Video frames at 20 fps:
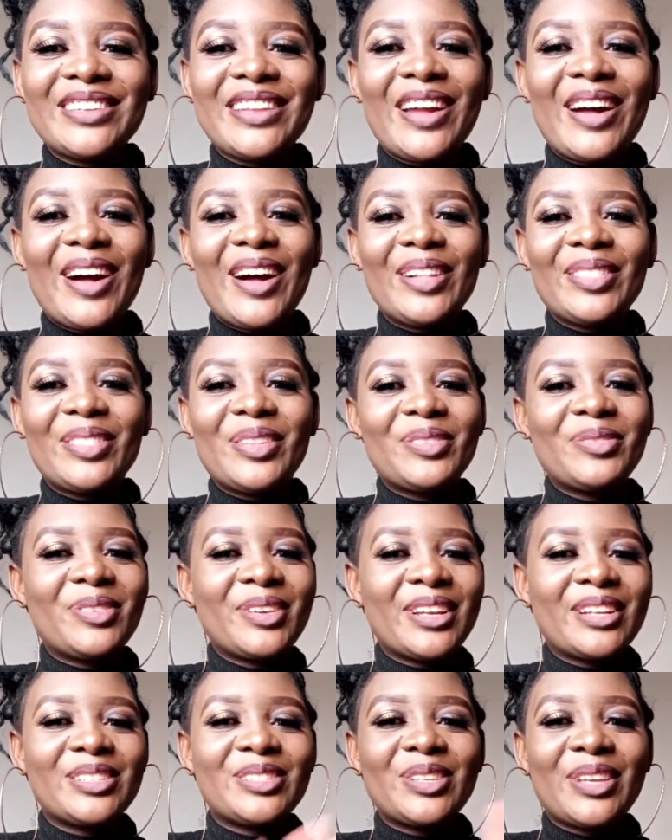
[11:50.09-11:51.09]
Yeah, don't
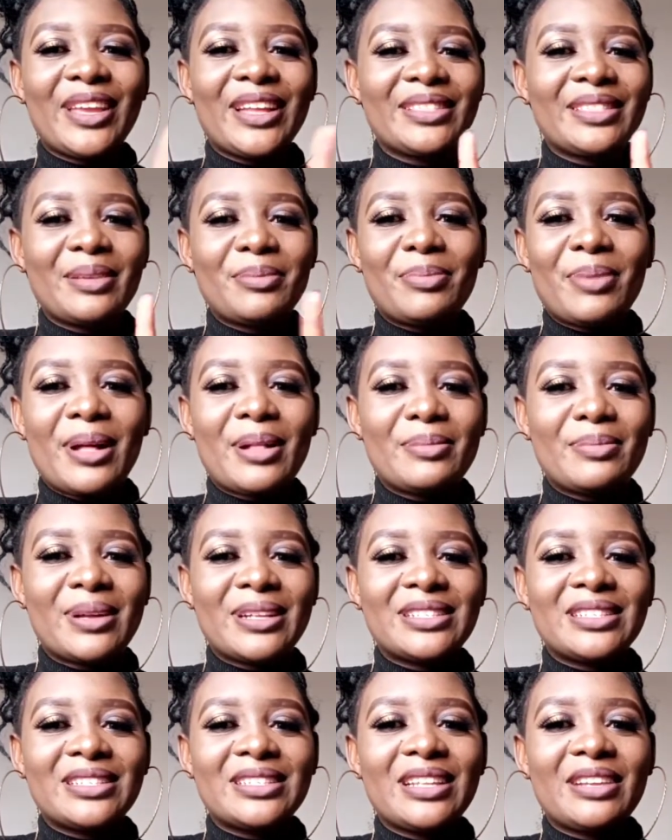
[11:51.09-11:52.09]
forget to hit the bell
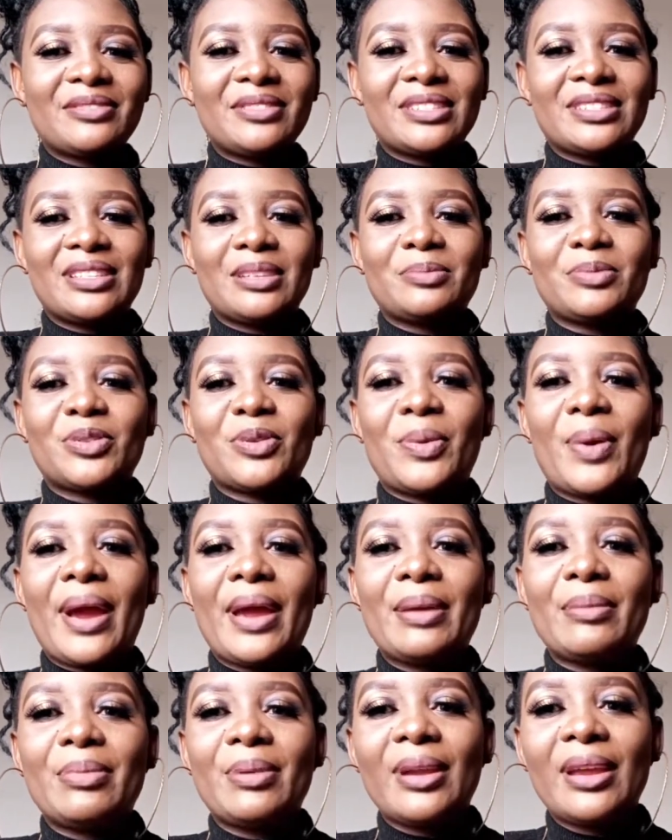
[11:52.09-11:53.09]
button after
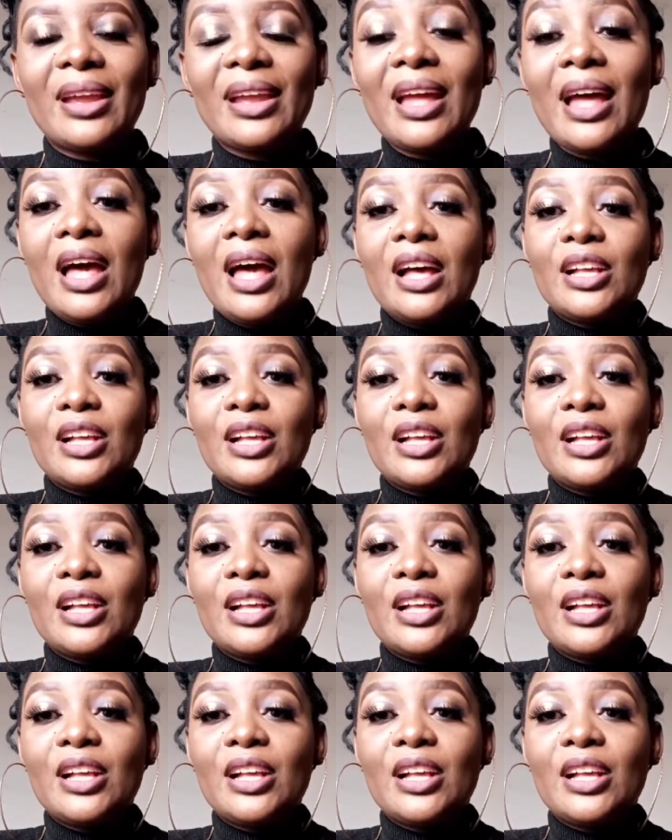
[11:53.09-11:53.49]
subscribing